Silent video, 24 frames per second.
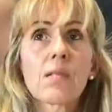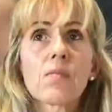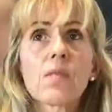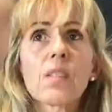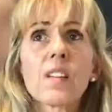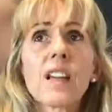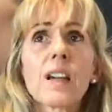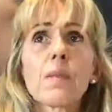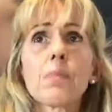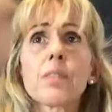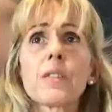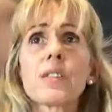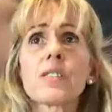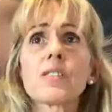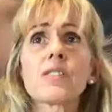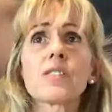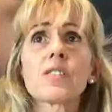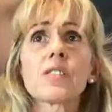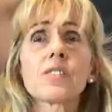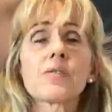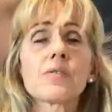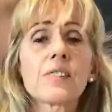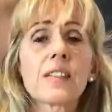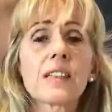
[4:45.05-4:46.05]
Well, that person
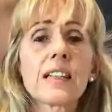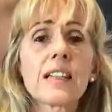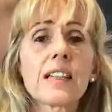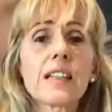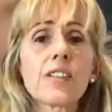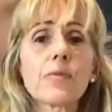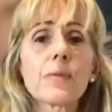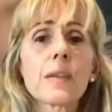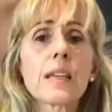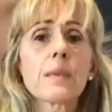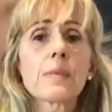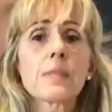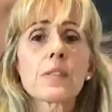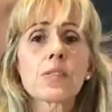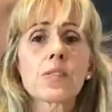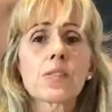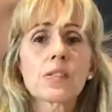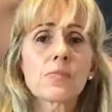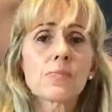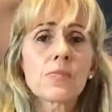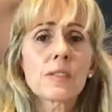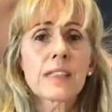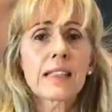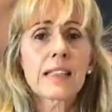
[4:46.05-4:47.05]
doesn't really love me. That person
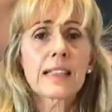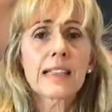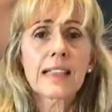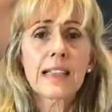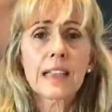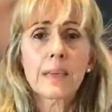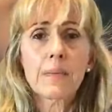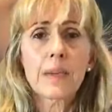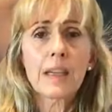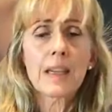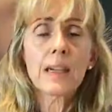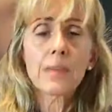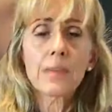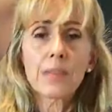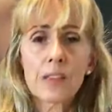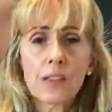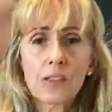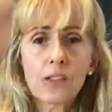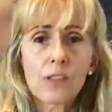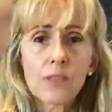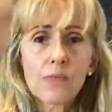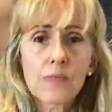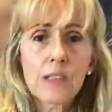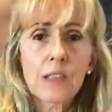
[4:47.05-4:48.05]
doesn't really like me. That
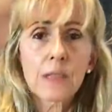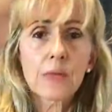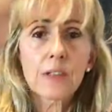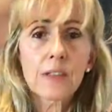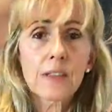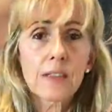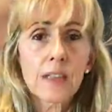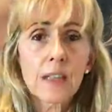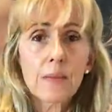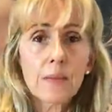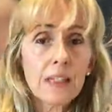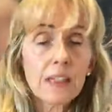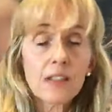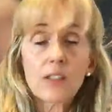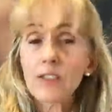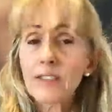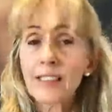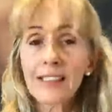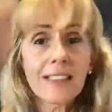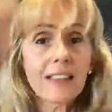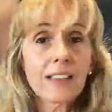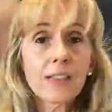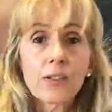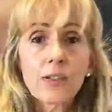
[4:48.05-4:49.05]
person doesn't really want to see me. It's got
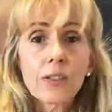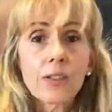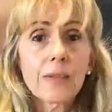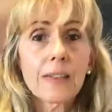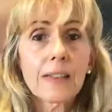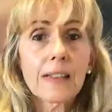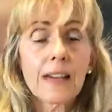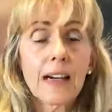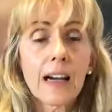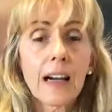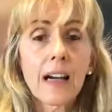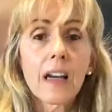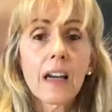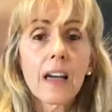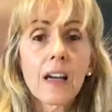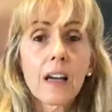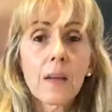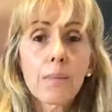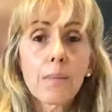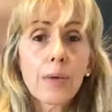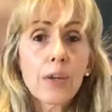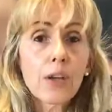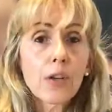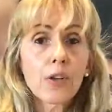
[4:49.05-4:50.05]
nothing to do with that.
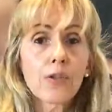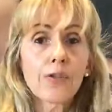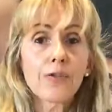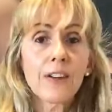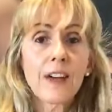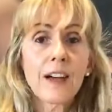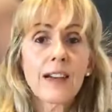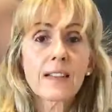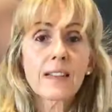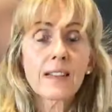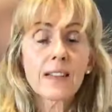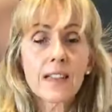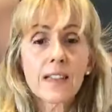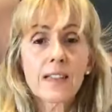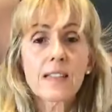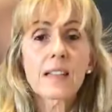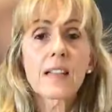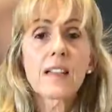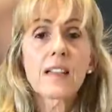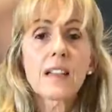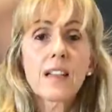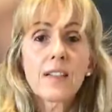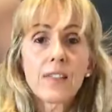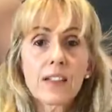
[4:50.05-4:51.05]
Pure fact is,
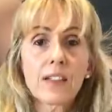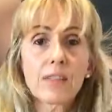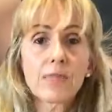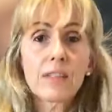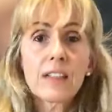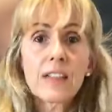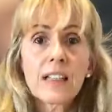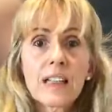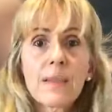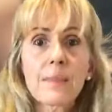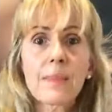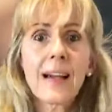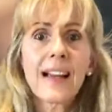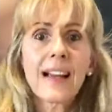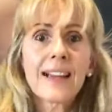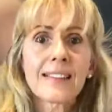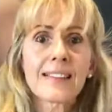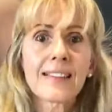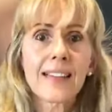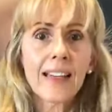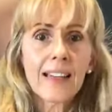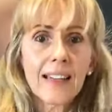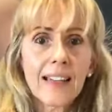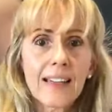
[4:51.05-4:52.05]
they've had a really
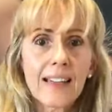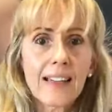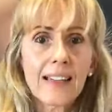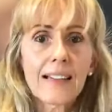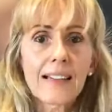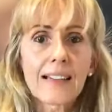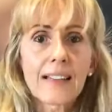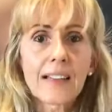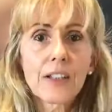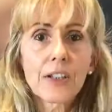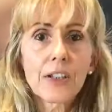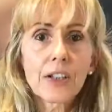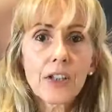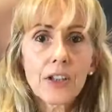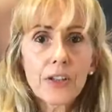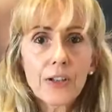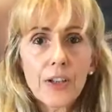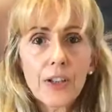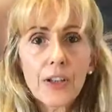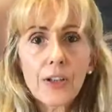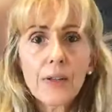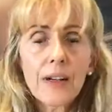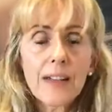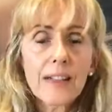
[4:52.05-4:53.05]
bad day, you
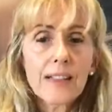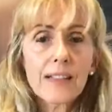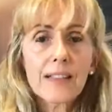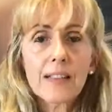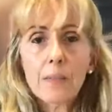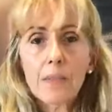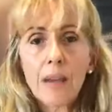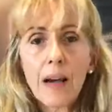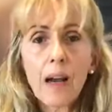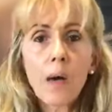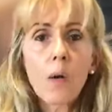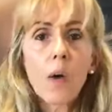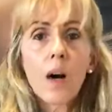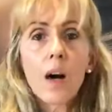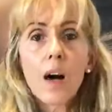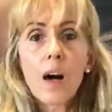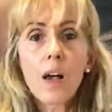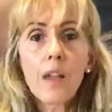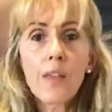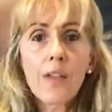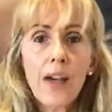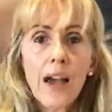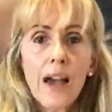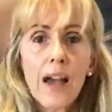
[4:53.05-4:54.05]
know? And it's about
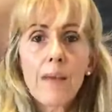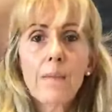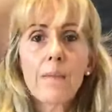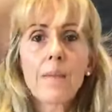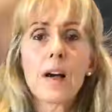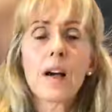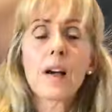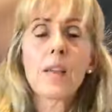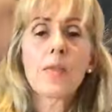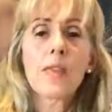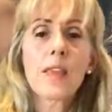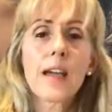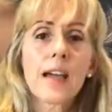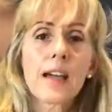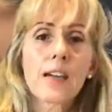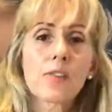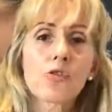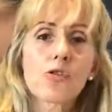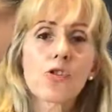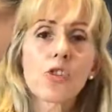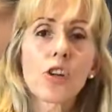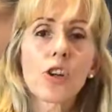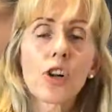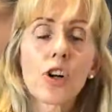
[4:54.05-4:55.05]
them and their
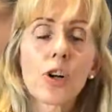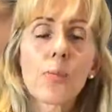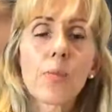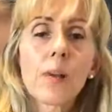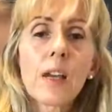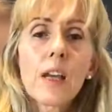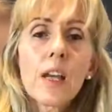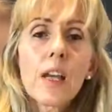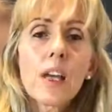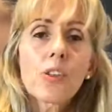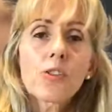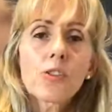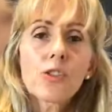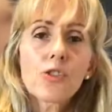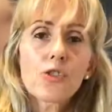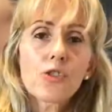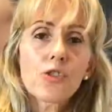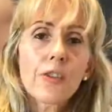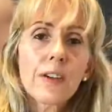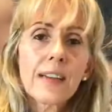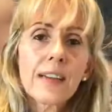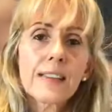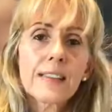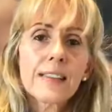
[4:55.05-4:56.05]
job. So
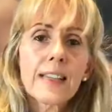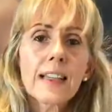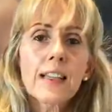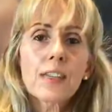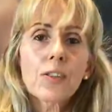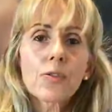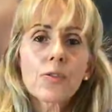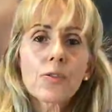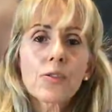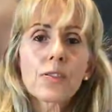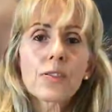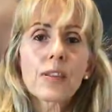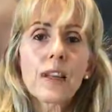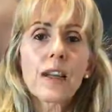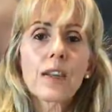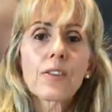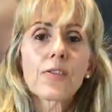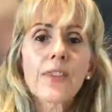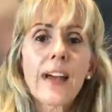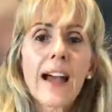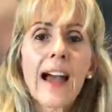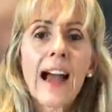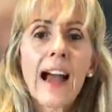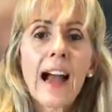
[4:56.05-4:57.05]
try and take
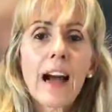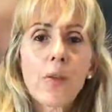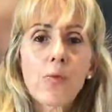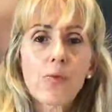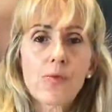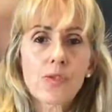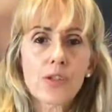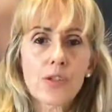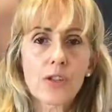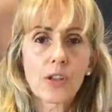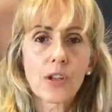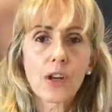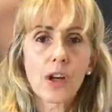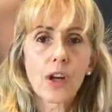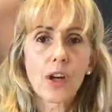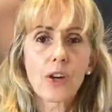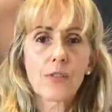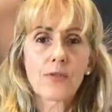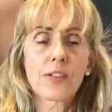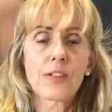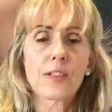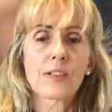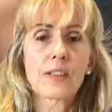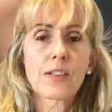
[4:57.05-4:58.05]
yourself out
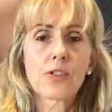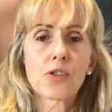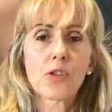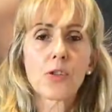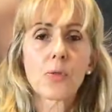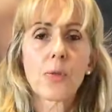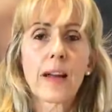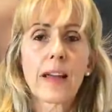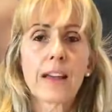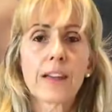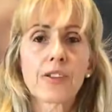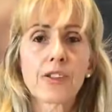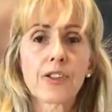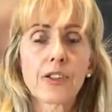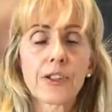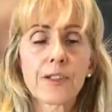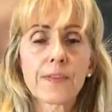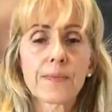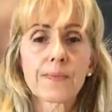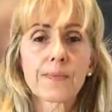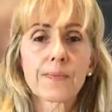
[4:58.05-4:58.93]
of the situation.